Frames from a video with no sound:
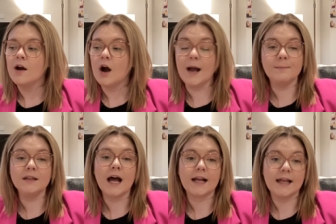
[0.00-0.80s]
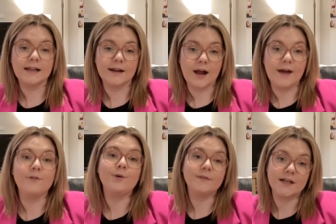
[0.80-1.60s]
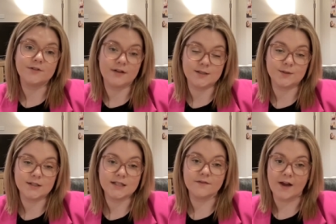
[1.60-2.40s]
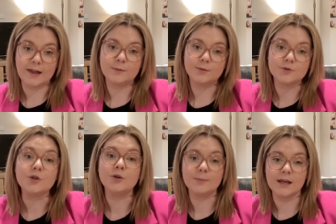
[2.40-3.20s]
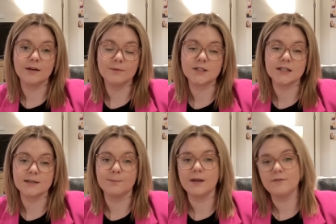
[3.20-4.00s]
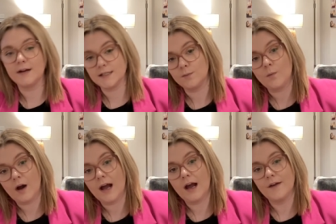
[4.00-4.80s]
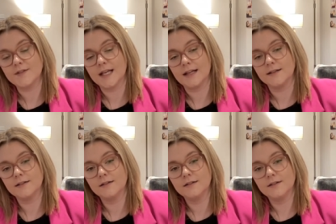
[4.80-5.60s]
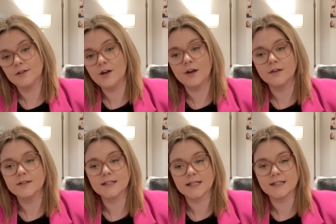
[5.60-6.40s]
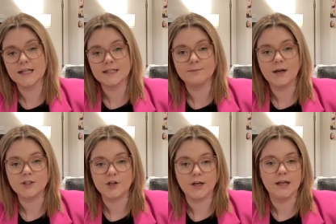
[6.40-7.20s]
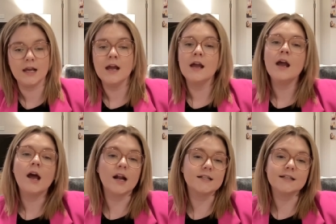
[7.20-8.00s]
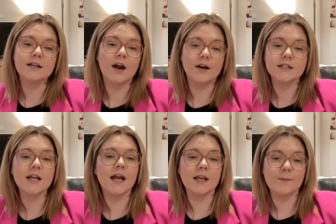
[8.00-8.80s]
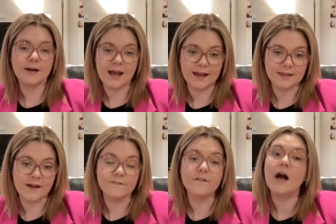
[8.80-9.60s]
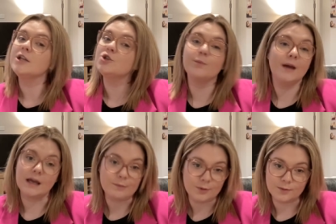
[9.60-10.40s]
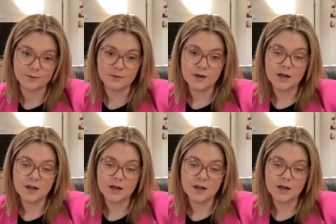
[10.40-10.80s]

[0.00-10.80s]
I'm lucky that I have all these resources available to me, which is a big reason why I've seen, you know, success in my journey. And I just encourage anyone out there find your people